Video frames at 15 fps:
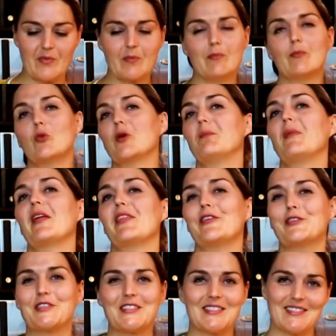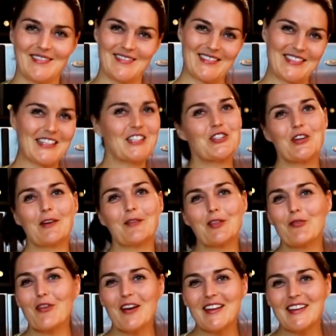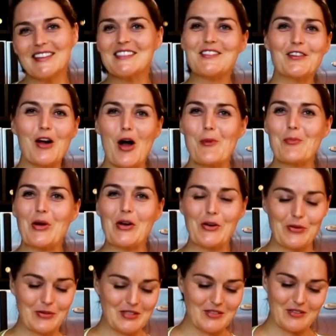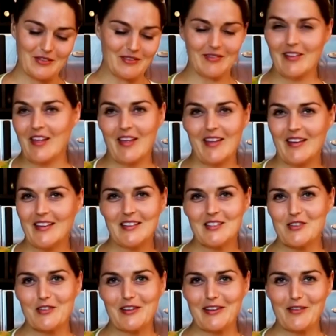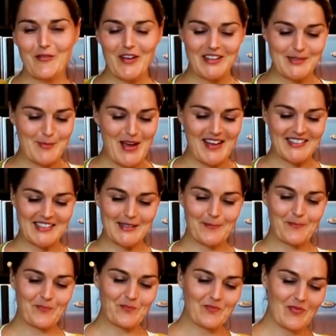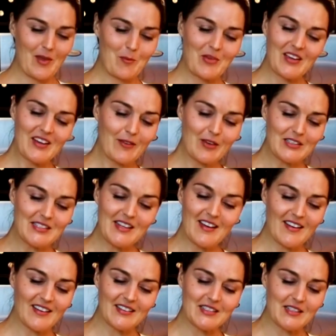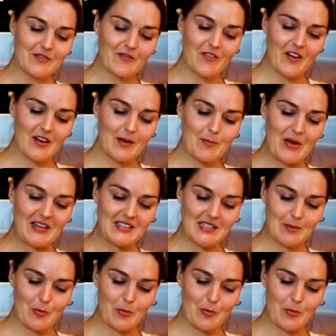More mothers to share with friends or compost or turn into face mask. But anyways, yeah, it's a very basic